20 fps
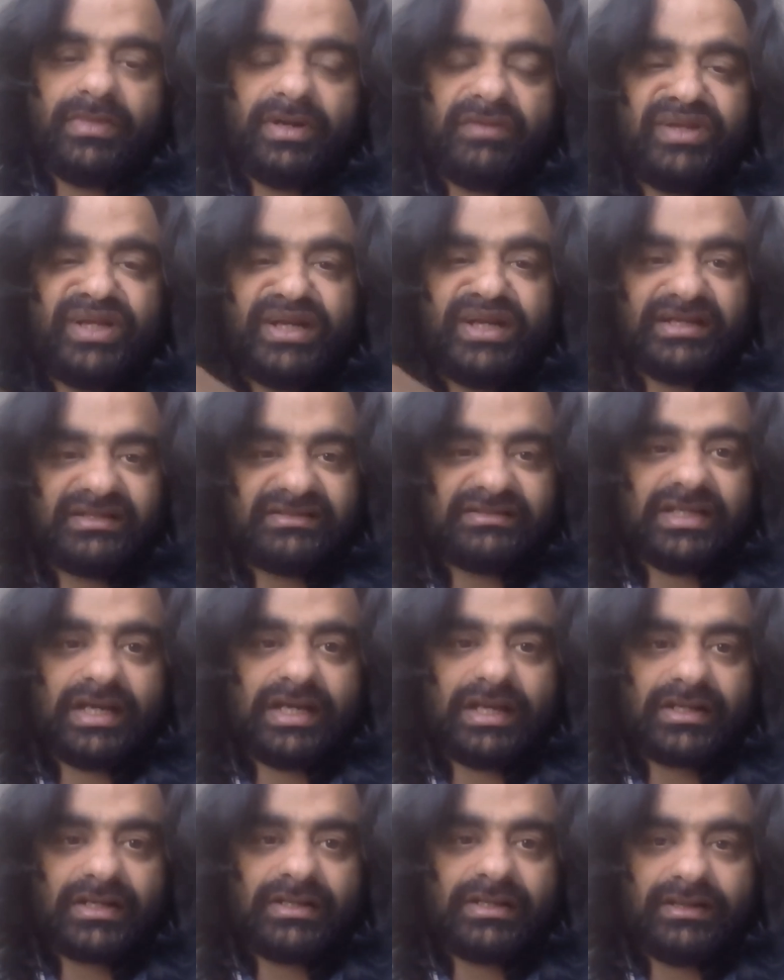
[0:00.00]
But when it is
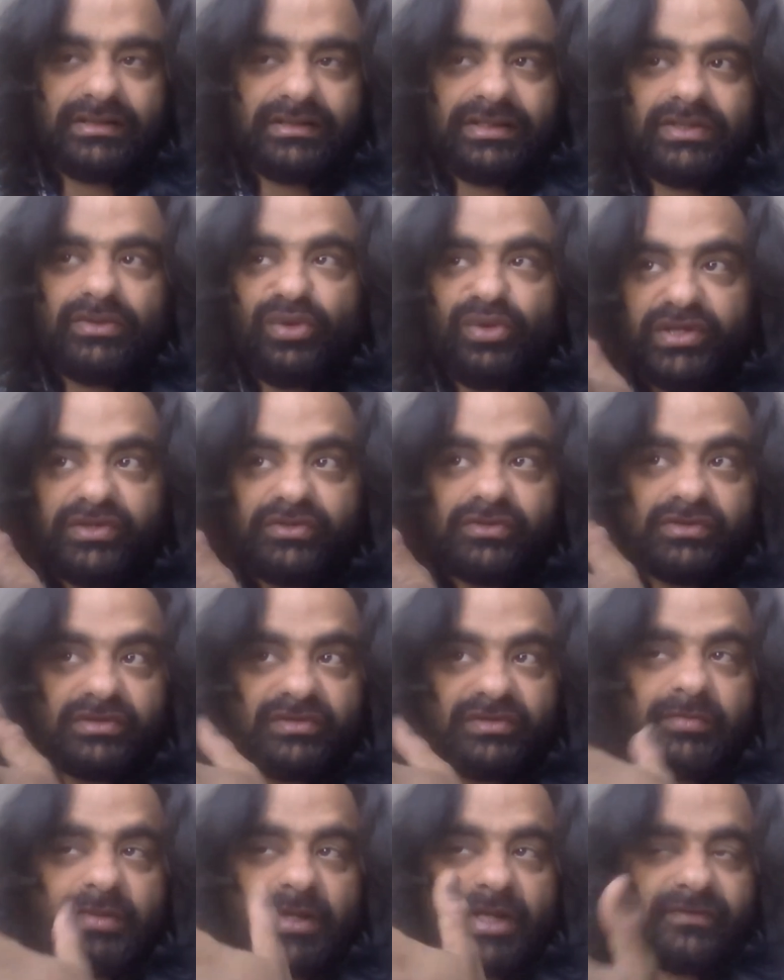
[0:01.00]
dark, the only
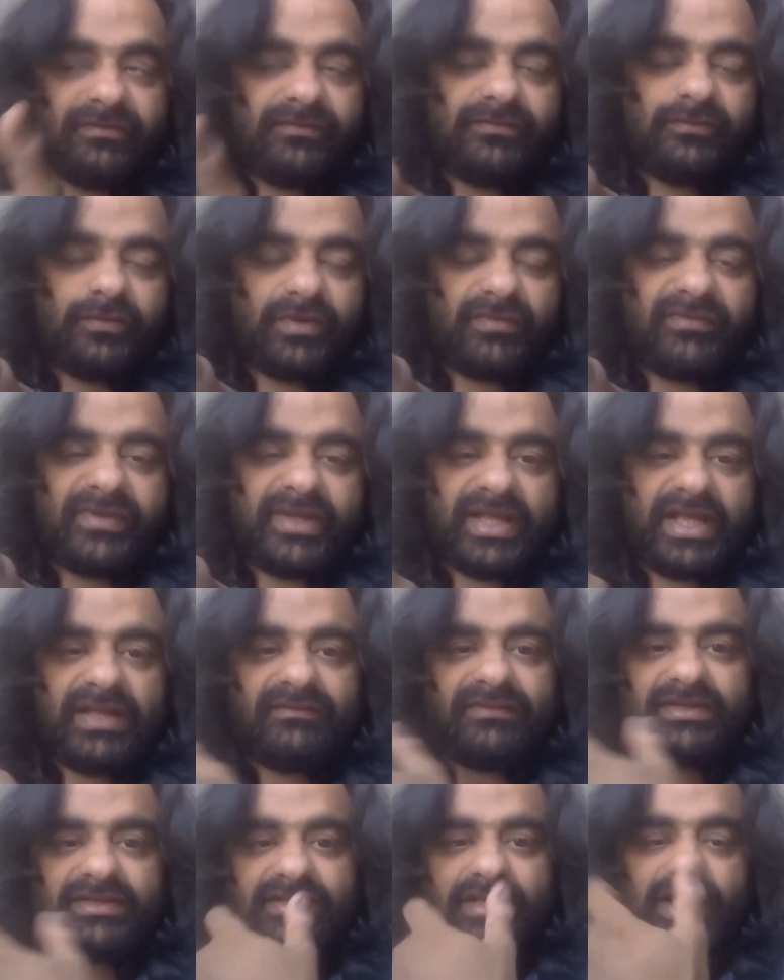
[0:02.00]
source of power what we
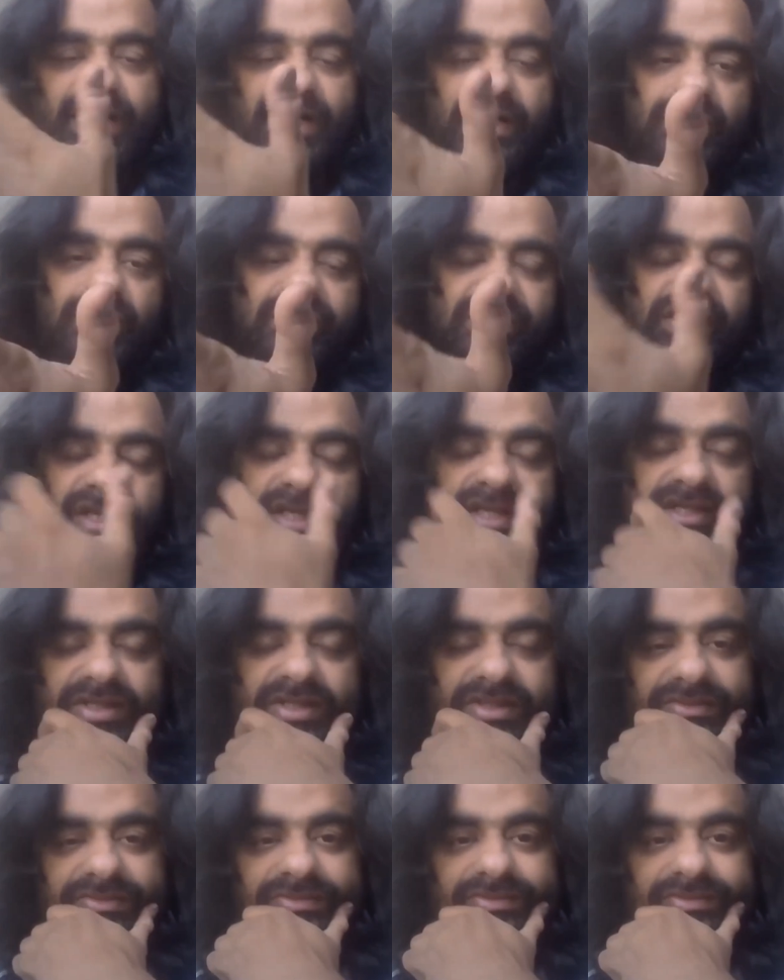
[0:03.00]
have is like a torchlight.